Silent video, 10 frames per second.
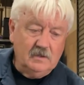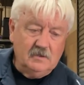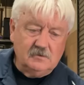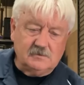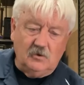
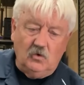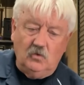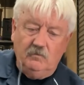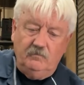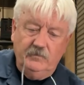
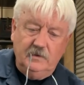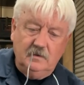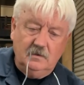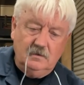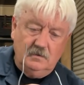So
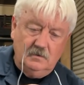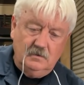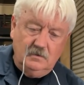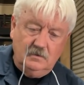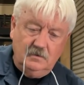
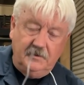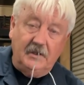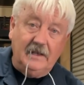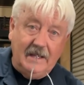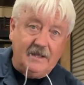the
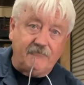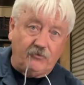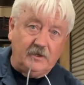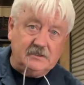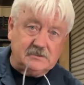
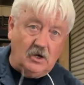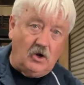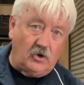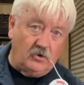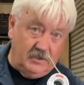lead-free
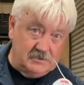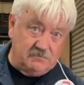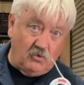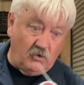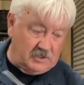solder is
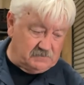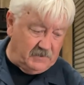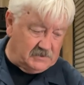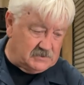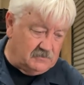more
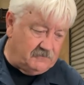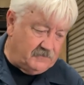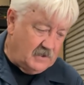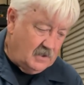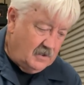expensive.
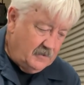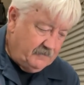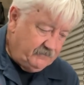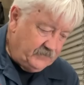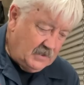
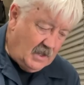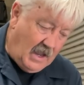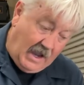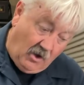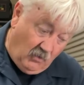
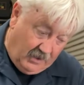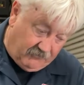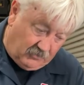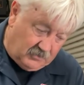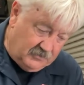
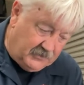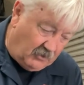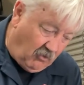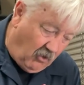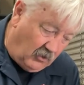However,
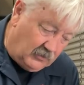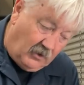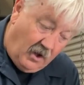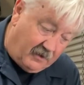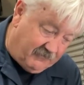there are a
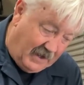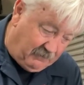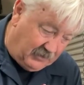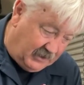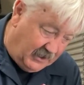lot of
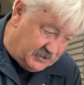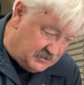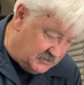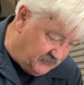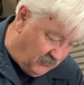
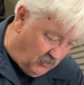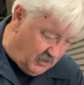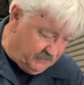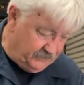applications for it.